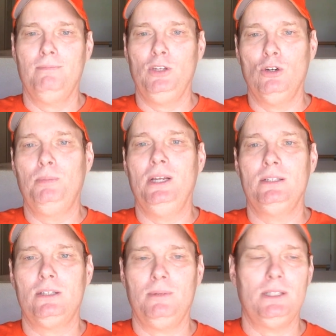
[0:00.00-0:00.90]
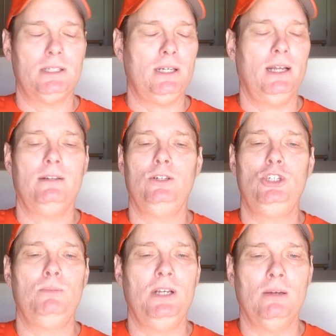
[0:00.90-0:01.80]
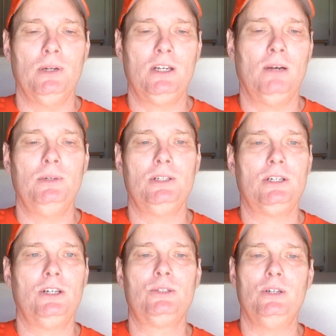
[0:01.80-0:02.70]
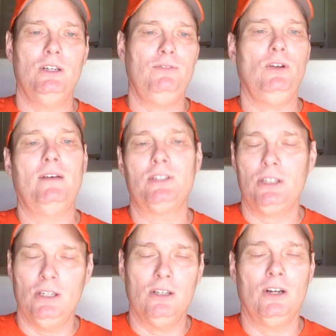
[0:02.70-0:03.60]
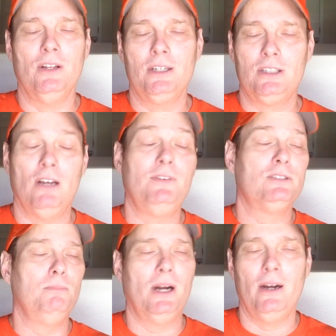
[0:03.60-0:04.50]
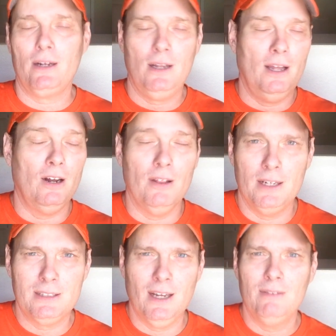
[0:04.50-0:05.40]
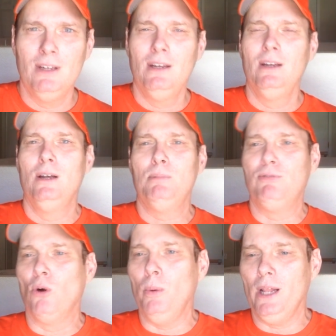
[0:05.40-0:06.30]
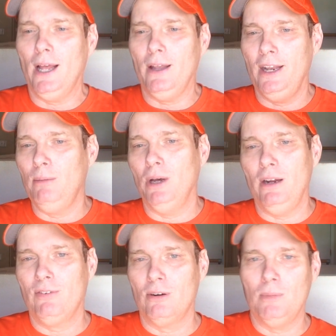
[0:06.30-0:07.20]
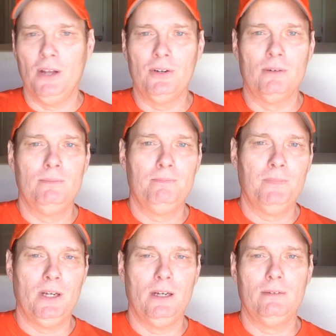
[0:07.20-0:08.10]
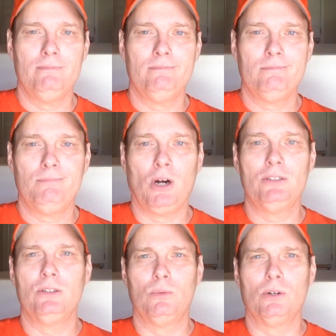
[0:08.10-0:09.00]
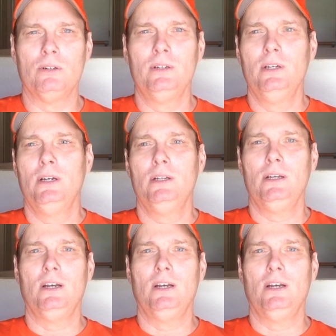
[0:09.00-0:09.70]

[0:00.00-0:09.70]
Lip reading: European descent, you should be able to come to this country if you have a skill and all that stuff. It's merit and all that stuff. Before we allow anybody from other parts of the world to